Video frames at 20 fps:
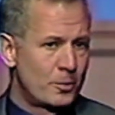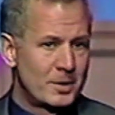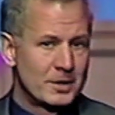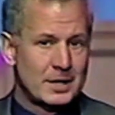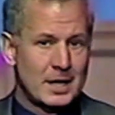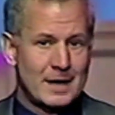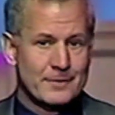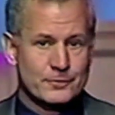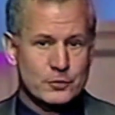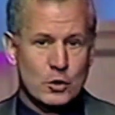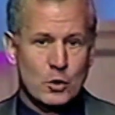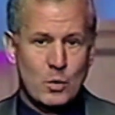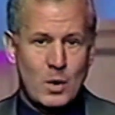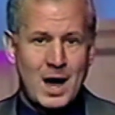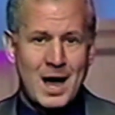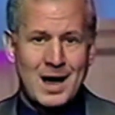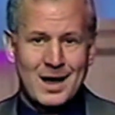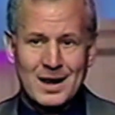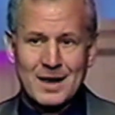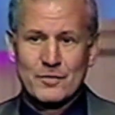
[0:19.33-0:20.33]
but after a
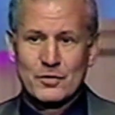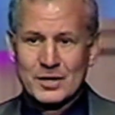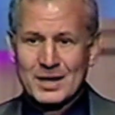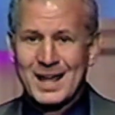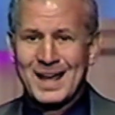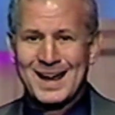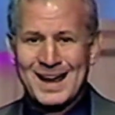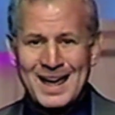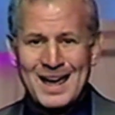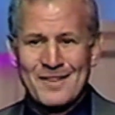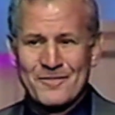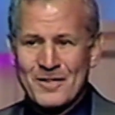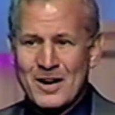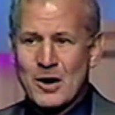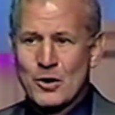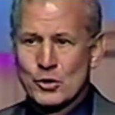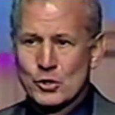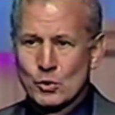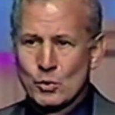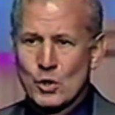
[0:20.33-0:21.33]
while, every day a half
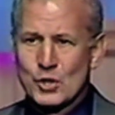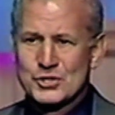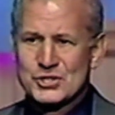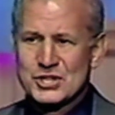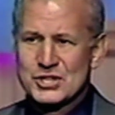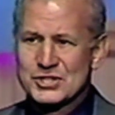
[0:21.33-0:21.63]
hour in the woods,